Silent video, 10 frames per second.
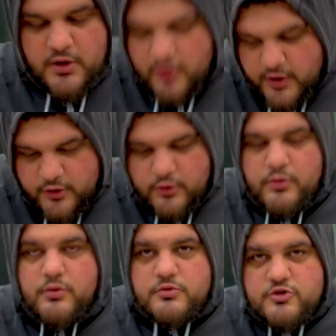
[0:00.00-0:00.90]

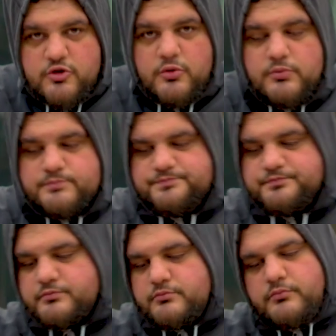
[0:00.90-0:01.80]
oil, salt,
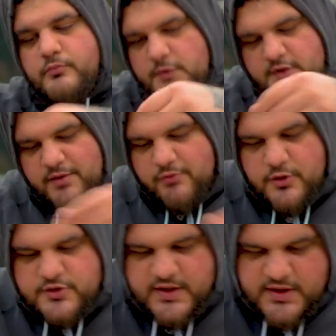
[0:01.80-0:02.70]
then
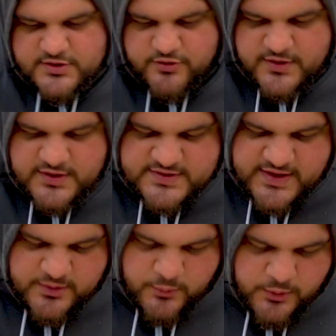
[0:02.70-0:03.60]
roast it, the
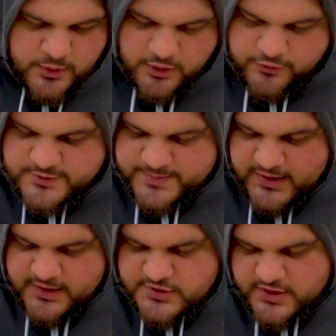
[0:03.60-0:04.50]
skin will go crispy
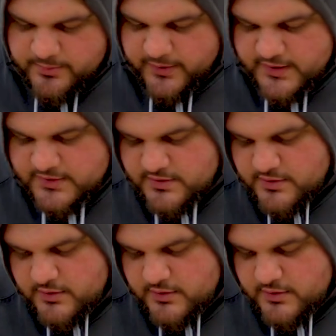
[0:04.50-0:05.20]
like a chicken breast.